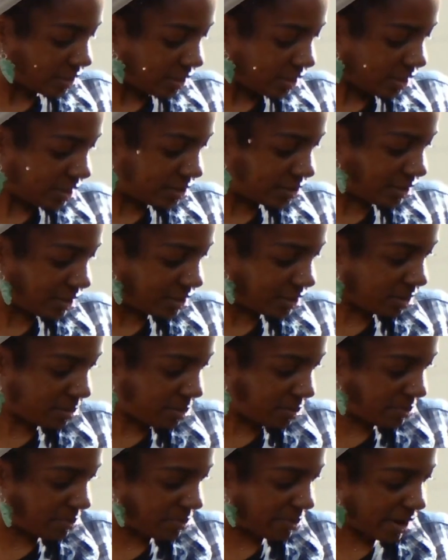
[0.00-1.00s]
It's at the
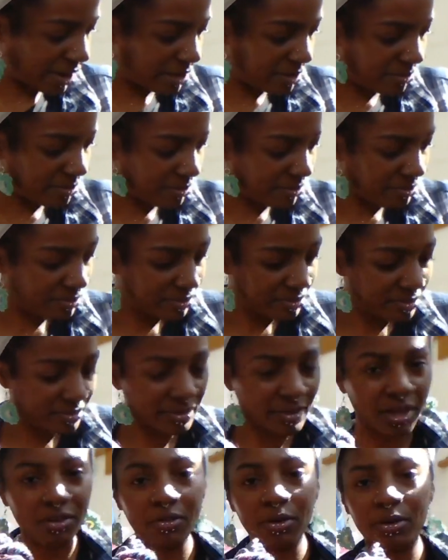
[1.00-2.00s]
bottom
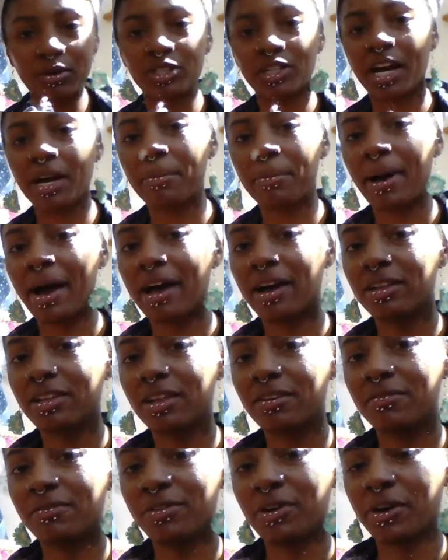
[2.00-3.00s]
of a giant pile
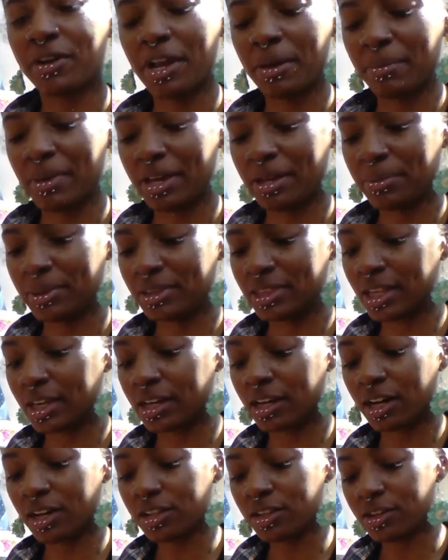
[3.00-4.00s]
of yarn I made, but the
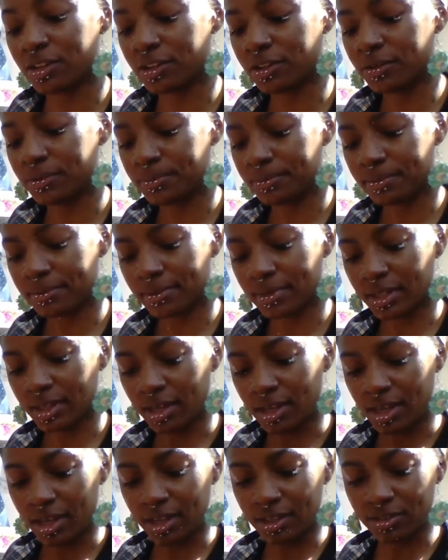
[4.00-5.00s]
color
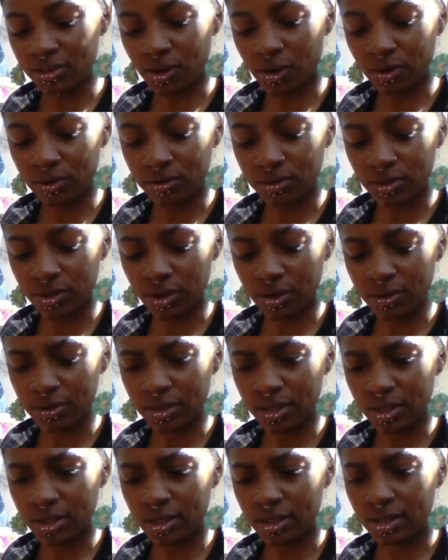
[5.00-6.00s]
is called
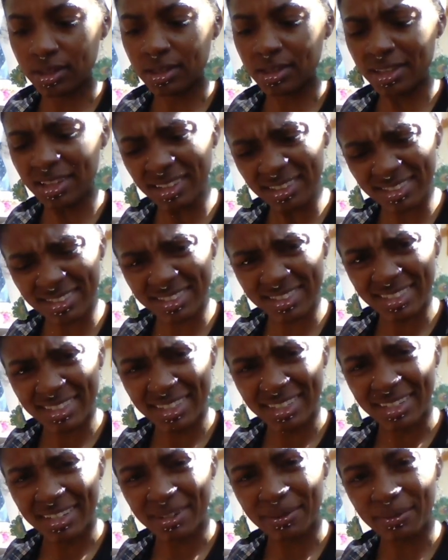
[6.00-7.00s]
Earthy. This?
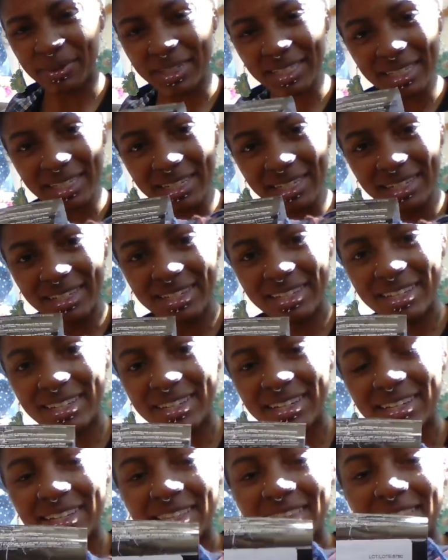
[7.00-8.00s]
Really?
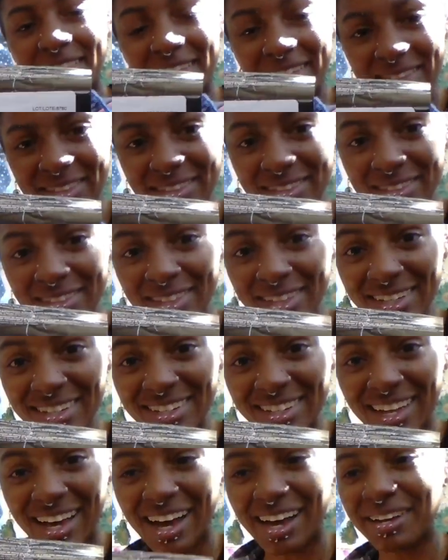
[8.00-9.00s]
This is it?
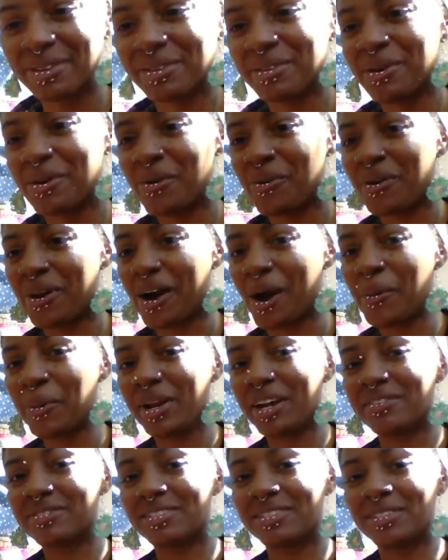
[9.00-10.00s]
I don't know. I would
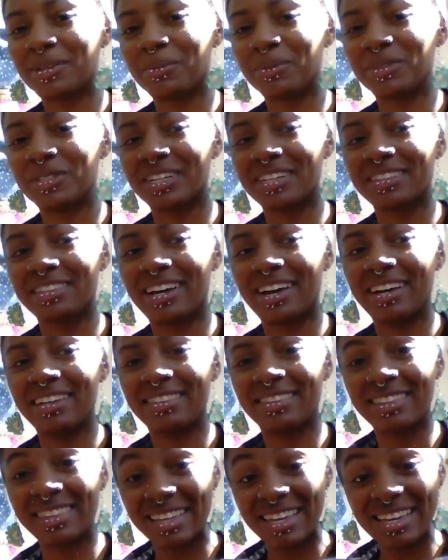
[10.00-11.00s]
have to double check that.
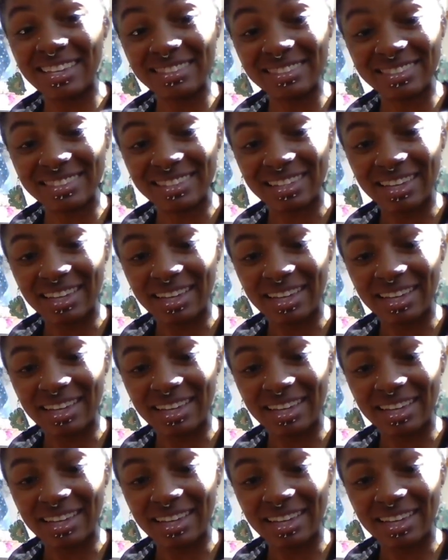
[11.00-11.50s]
This?